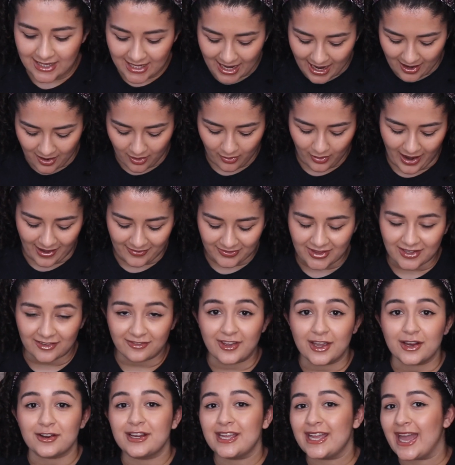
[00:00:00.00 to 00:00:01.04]
now, at the
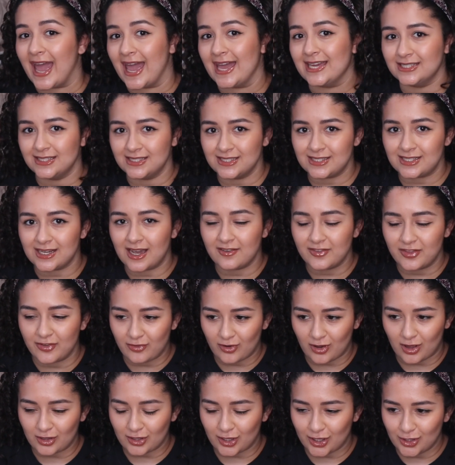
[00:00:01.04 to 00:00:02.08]
very end of the
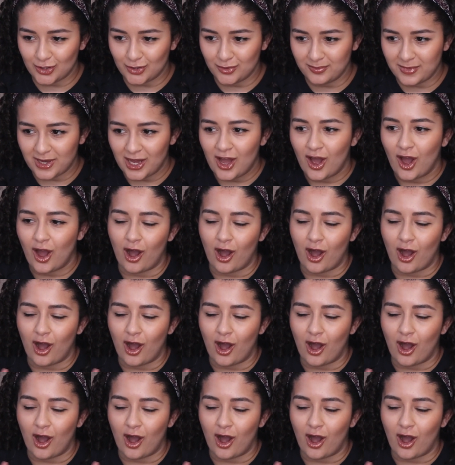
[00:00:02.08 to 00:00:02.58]
volume,